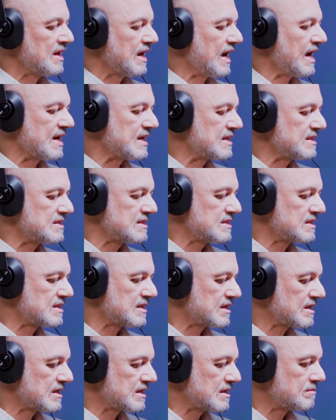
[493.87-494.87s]
And
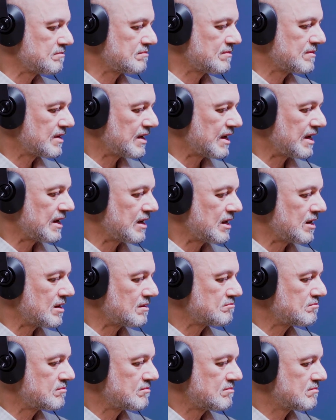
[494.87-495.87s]

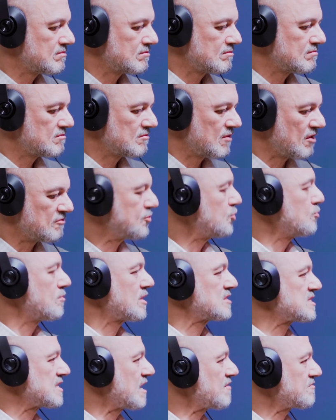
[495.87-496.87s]
a few
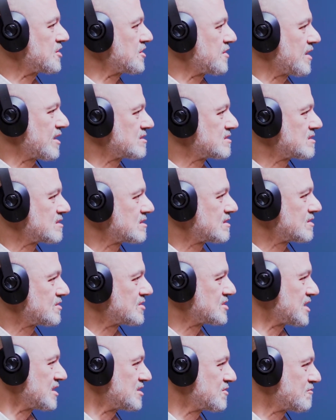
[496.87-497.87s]
months after that, the
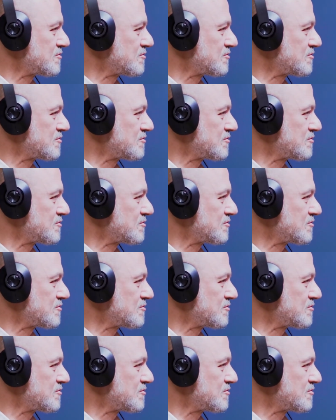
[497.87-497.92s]
Center